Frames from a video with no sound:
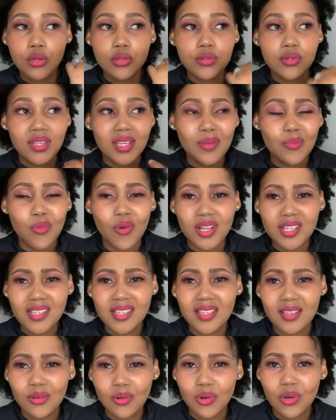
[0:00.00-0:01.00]
keep
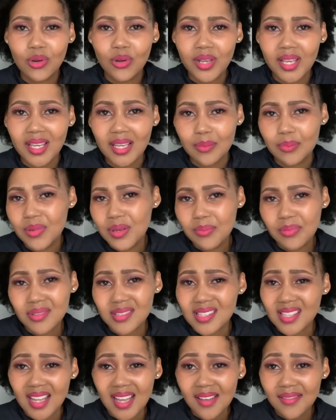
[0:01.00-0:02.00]
watching or looking at people's
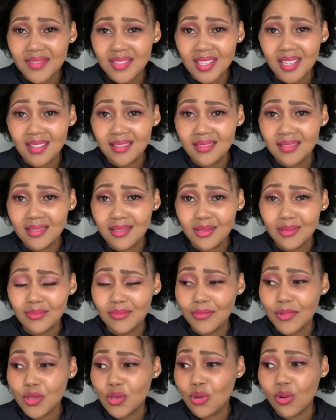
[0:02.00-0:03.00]
lives, and
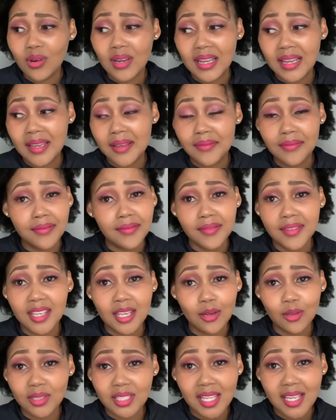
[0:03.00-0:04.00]
your life,
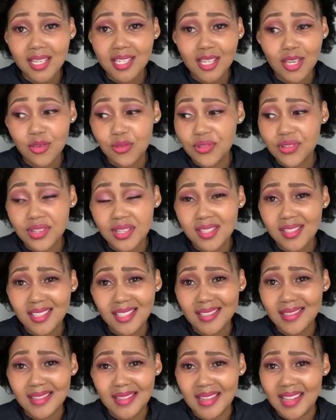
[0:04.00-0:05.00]
you're
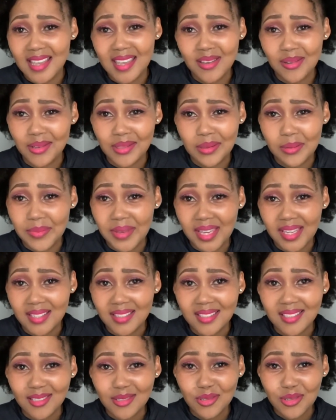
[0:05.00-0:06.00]
just laying on the bed.
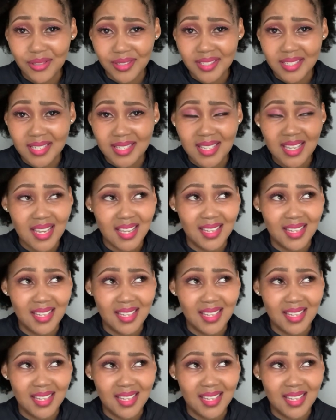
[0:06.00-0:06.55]
Do you understand?